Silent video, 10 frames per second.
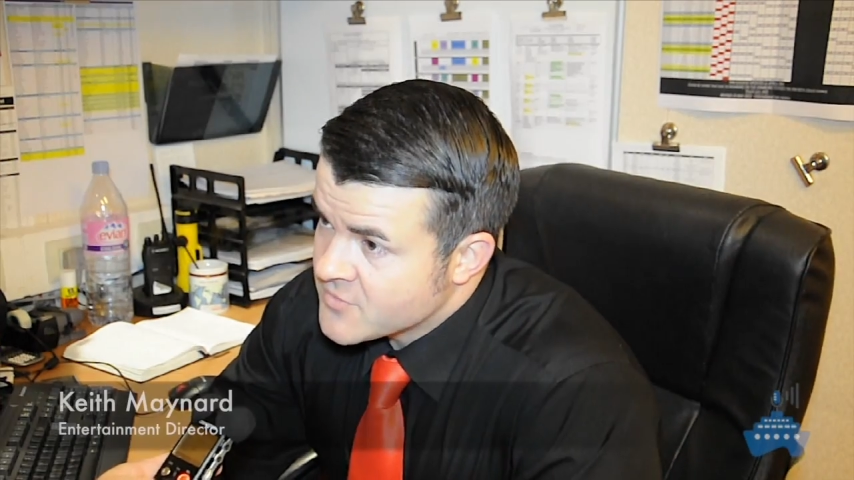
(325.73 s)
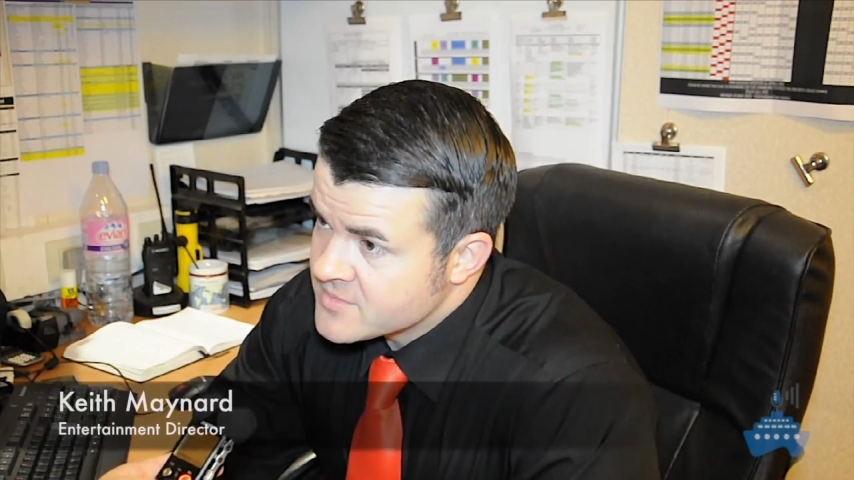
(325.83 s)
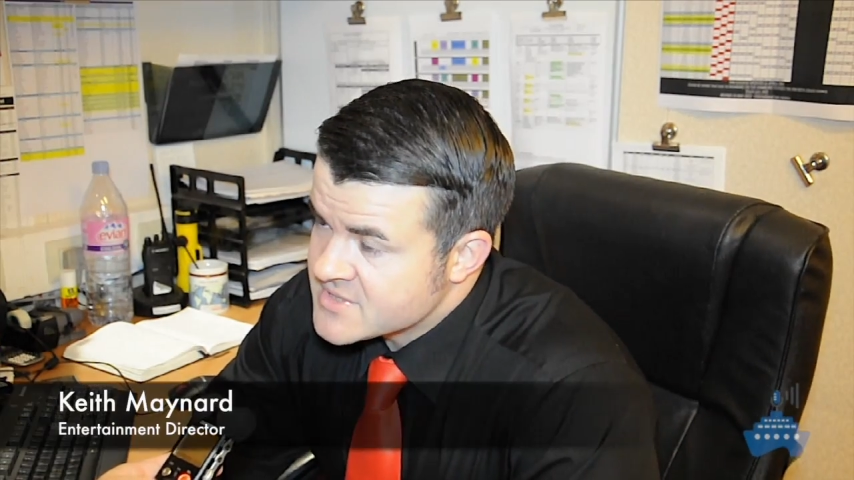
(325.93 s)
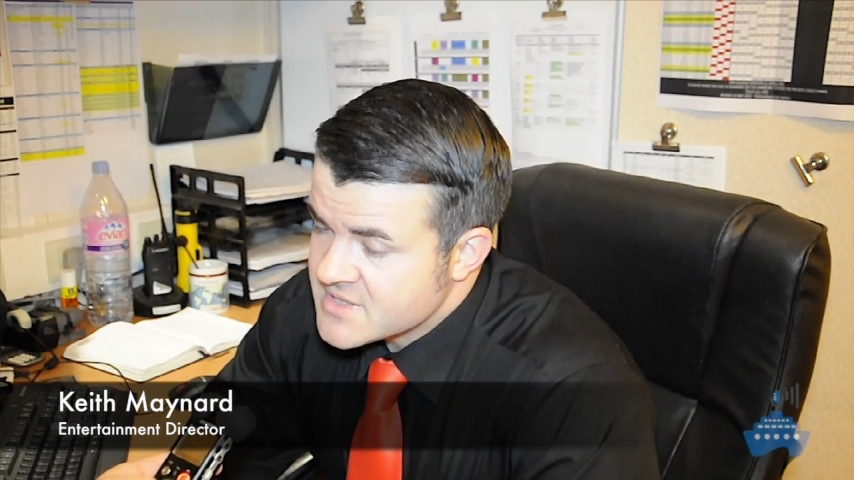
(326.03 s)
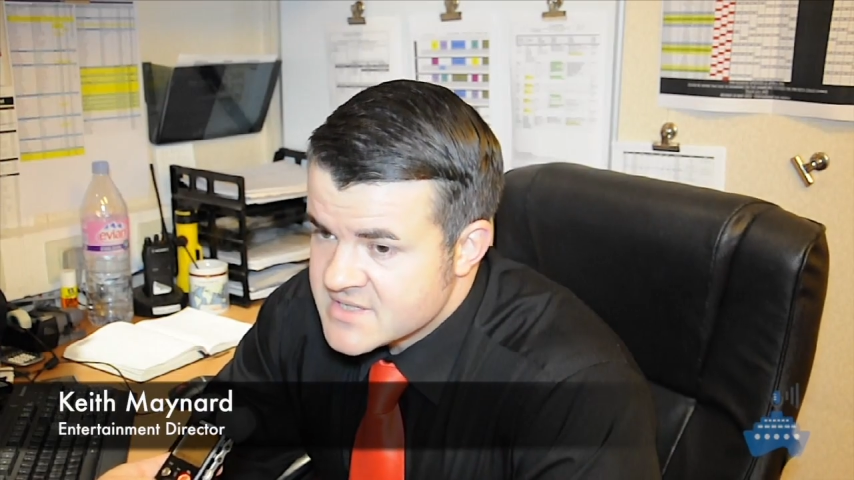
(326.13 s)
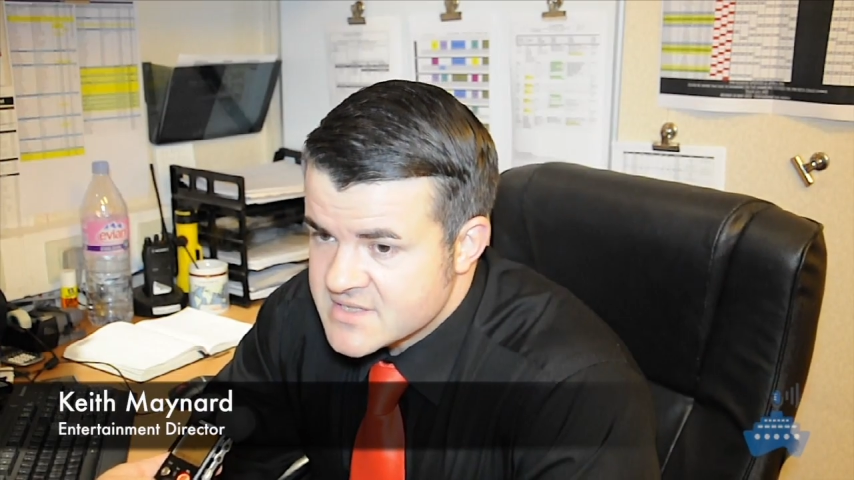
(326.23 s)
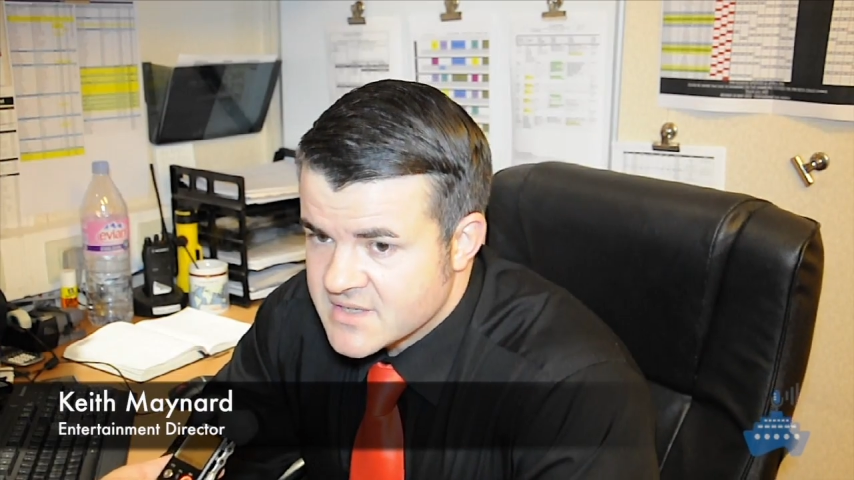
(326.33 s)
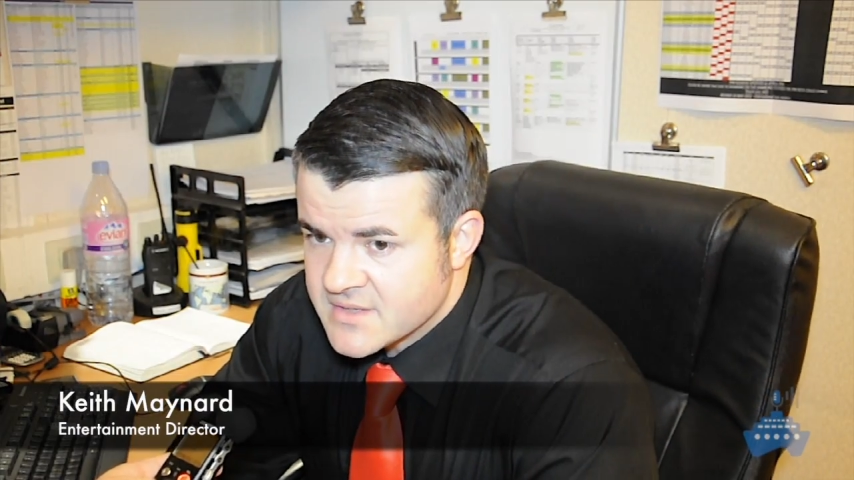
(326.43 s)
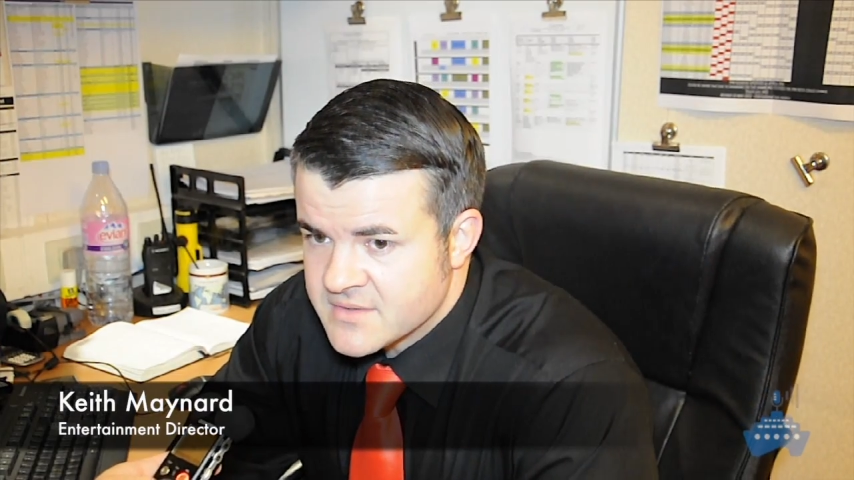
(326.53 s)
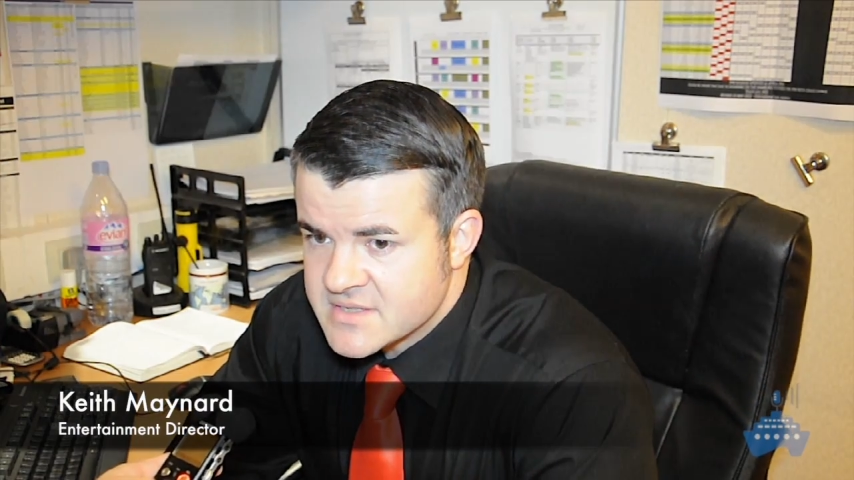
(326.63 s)
Obviously, this is
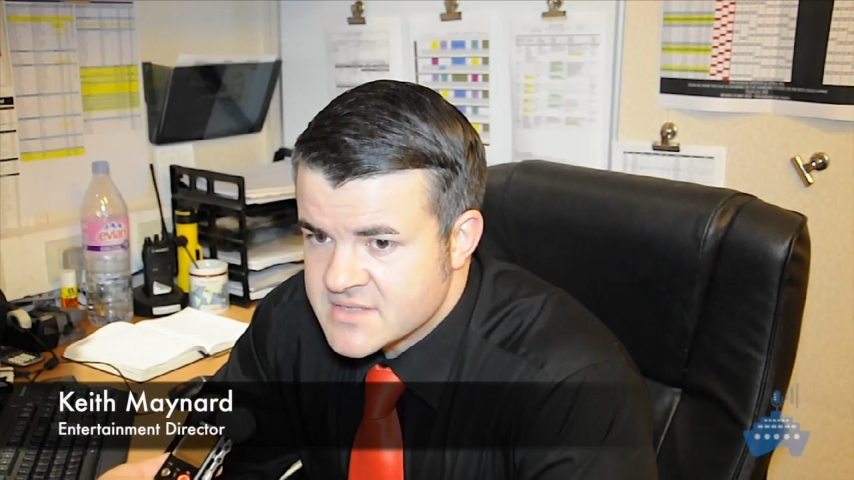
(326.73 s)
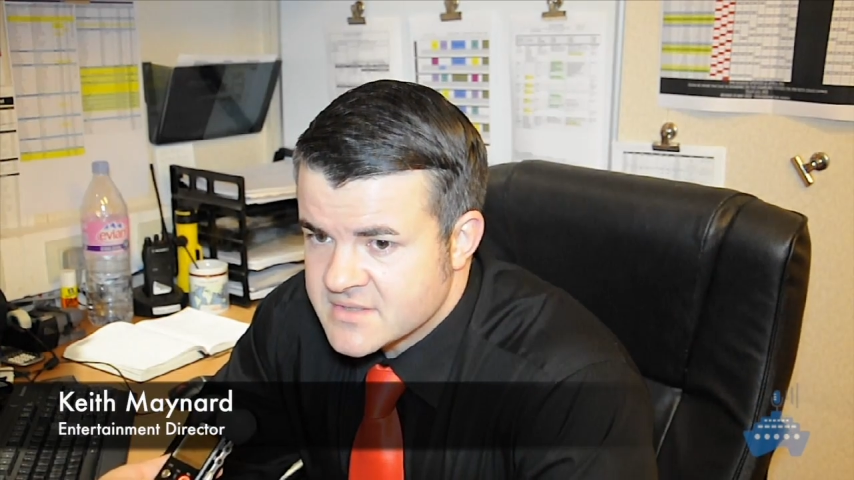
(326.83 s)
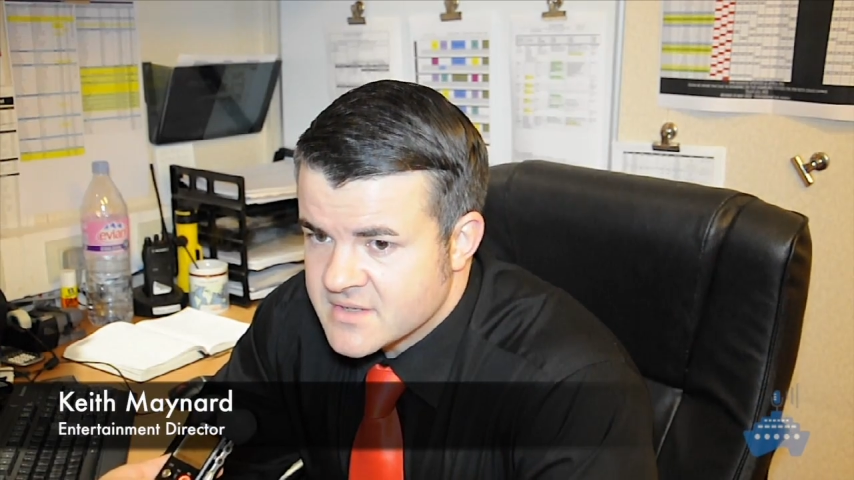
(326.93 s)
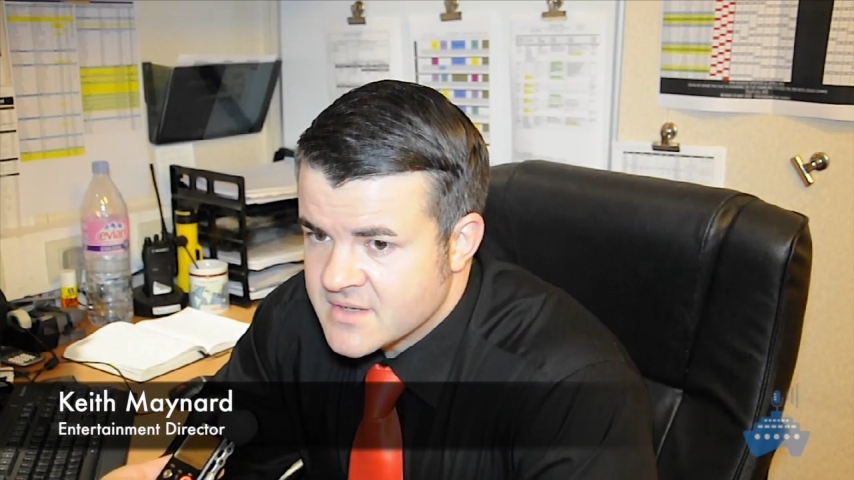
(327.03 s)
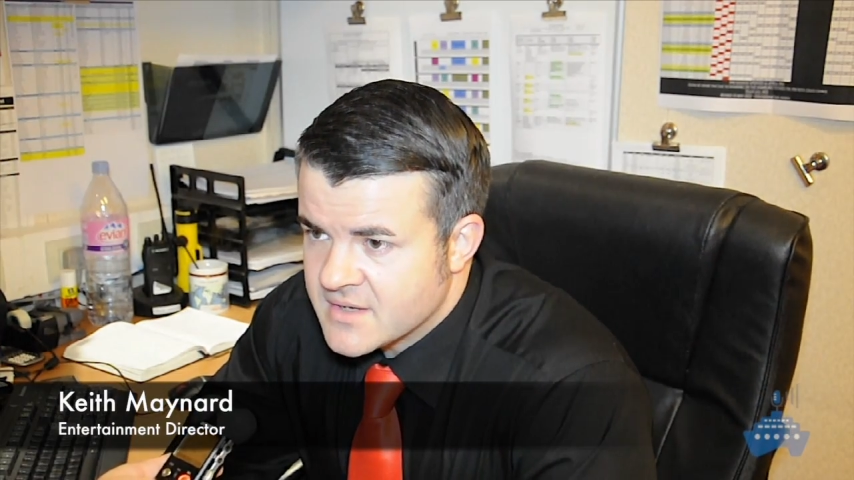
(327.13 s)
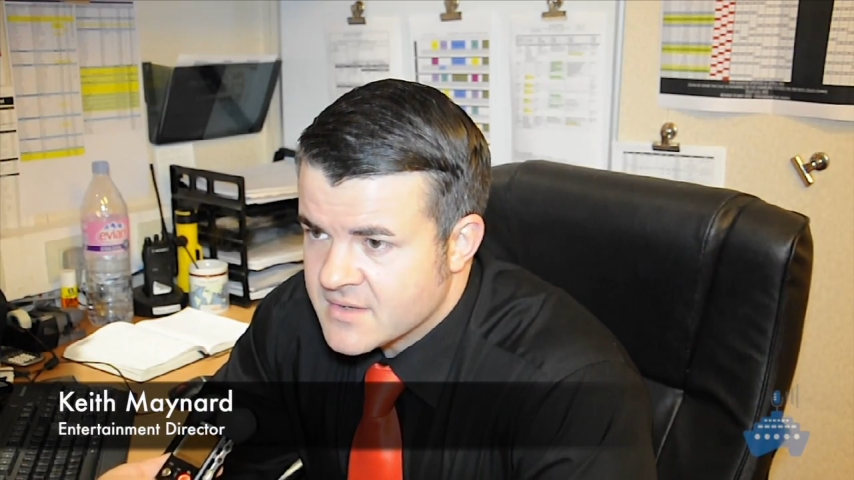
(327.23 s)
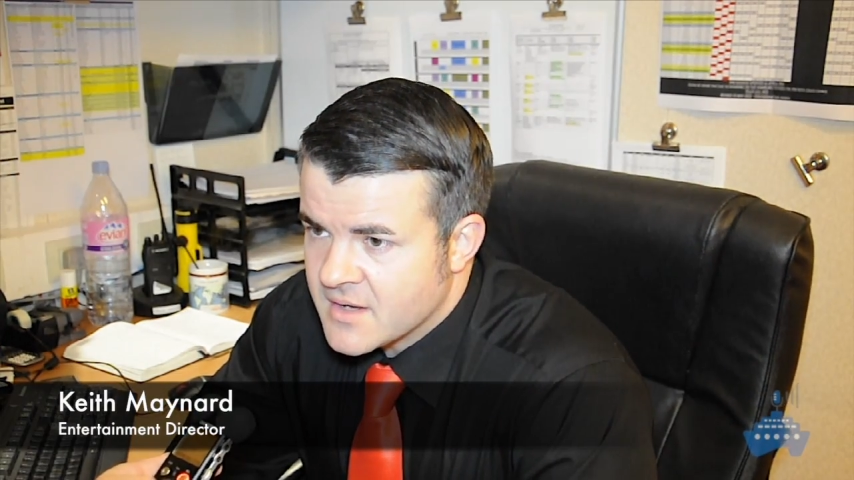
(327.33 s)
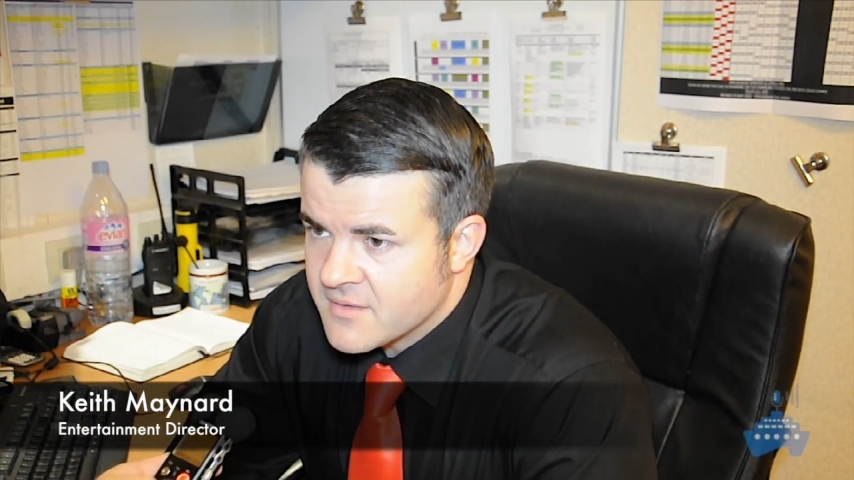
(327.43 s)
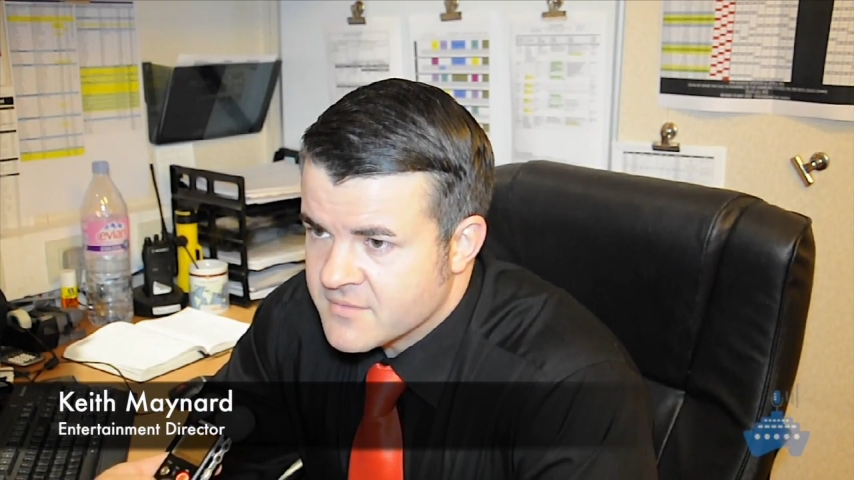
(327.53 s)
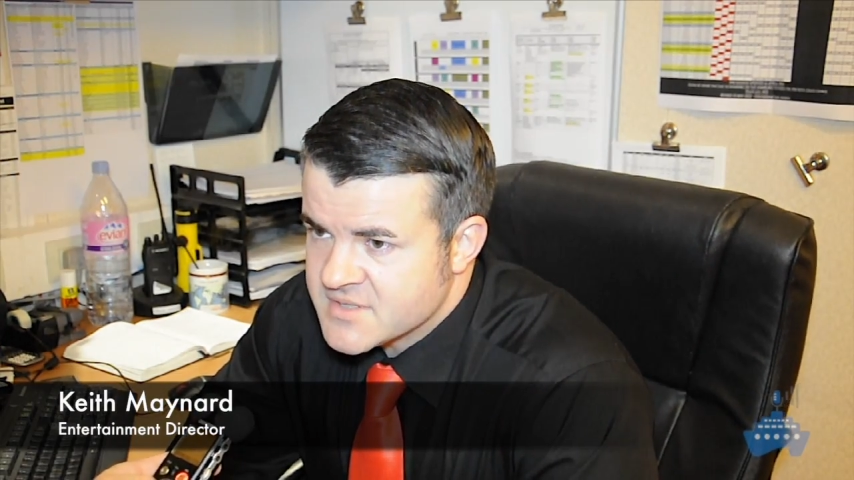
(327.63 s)

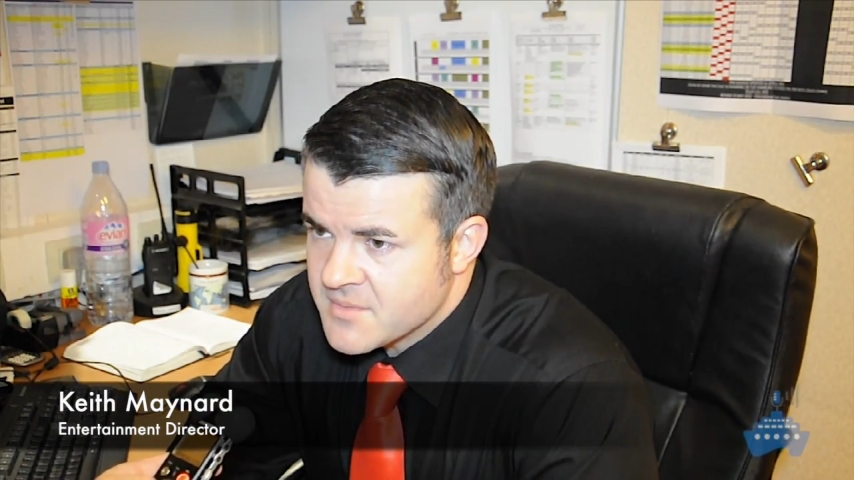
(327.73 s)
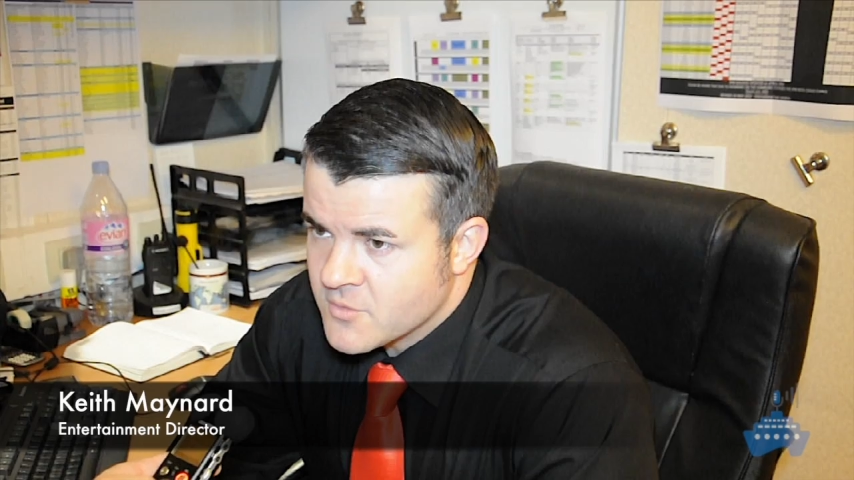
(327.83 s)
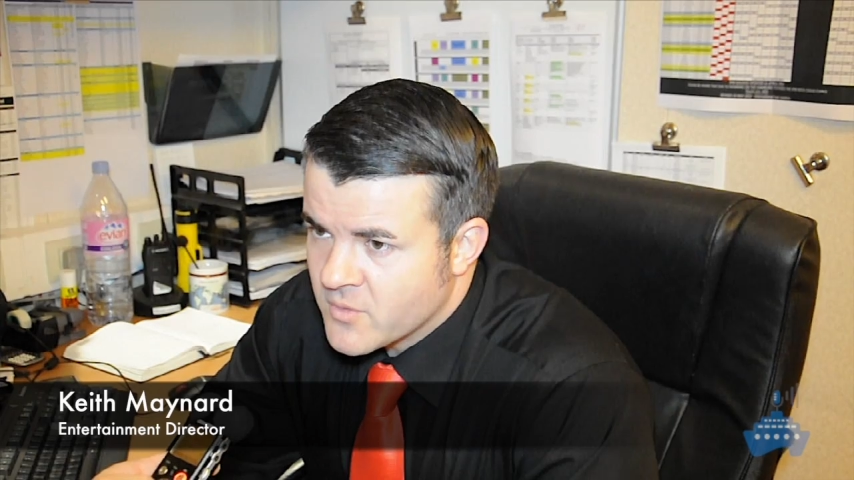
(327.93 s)
something